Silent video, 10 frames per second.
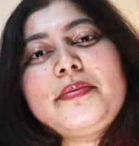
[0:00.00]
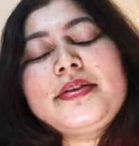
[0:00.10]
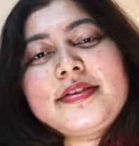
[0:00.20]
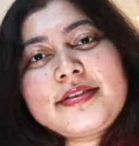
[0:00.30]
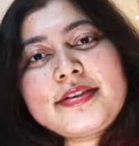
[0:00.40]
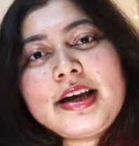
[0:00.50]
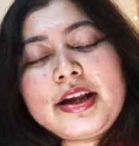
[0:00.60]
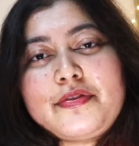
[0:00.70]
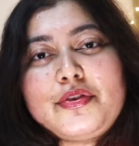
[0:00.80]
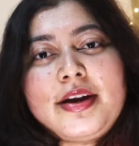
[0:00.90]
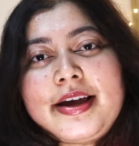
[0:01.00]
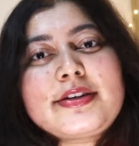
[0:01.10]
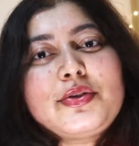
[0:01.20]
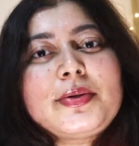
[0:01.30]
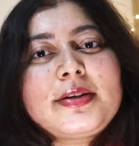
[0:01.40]
I mean, if you like
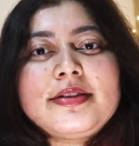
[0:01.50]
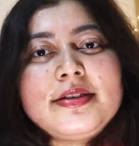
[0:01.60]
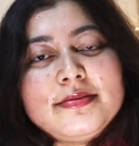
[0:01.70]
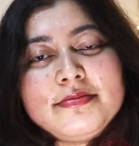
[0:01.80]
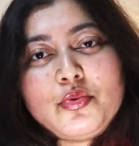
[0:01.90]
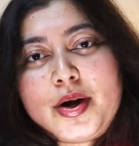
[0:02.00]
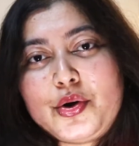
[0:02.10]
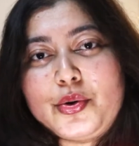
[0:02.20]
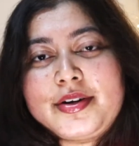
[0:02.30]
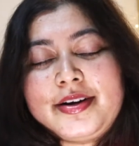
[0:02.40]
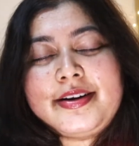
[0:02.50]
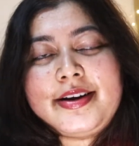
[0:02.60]
doing it, then why not, right?